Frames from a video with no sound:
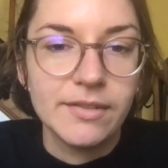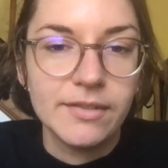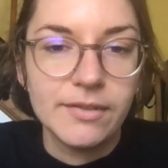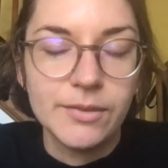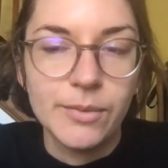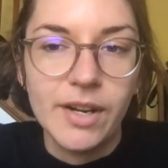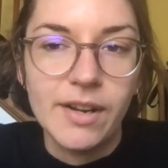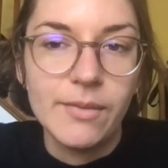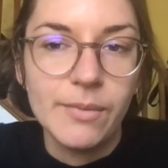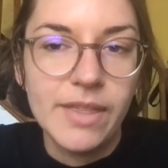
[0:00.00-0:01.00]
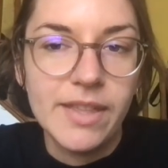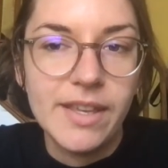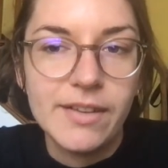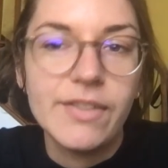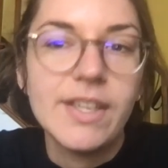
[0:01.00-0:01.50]
working with
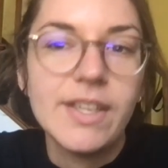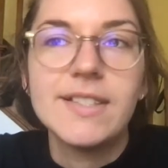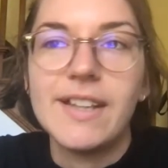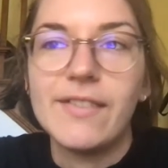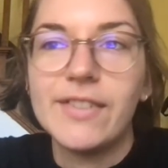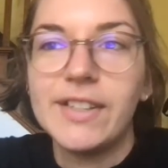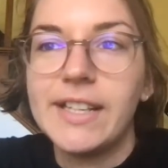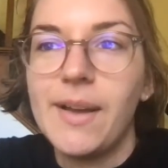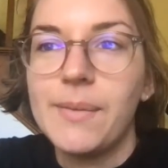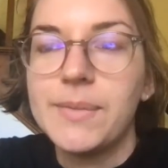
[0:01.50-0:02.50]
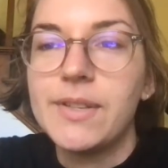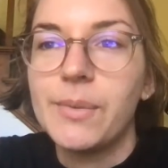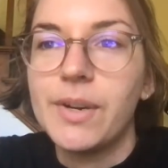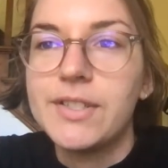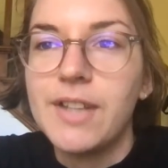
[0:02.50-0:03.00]
either of these, definitely come to the
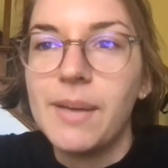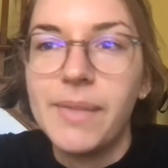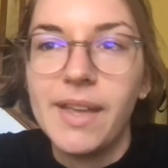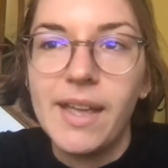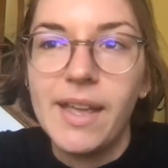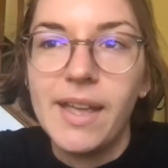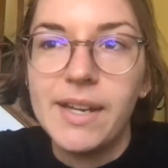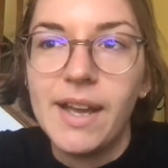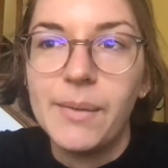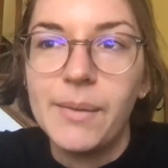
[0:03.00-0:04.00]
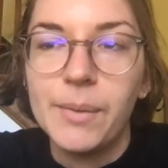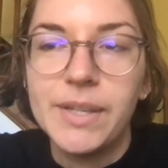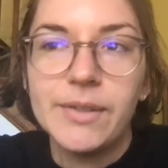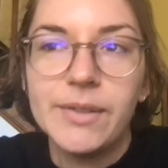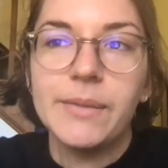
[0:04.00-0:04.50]
workshop that Amy and I will be
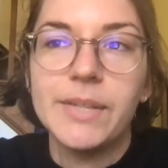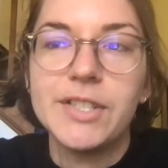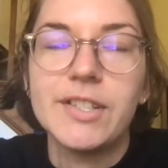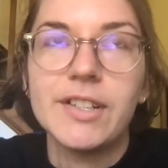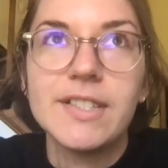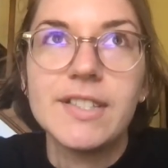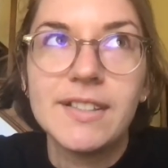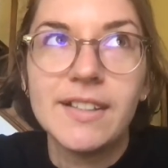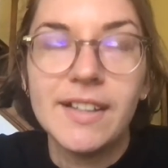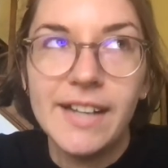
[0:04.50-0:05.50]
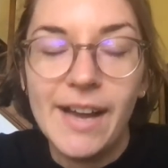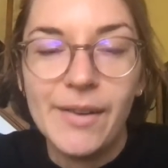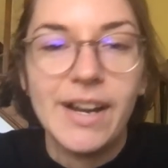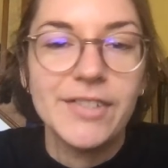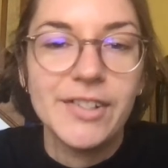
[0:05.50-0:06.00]
doing, which starts an hour
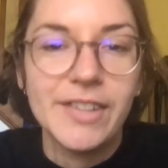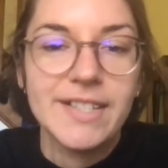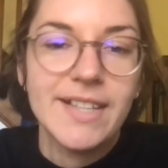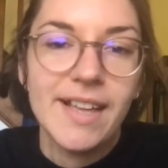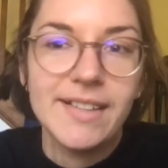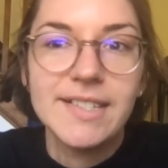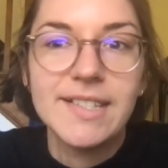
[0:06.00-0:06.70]
after this ends.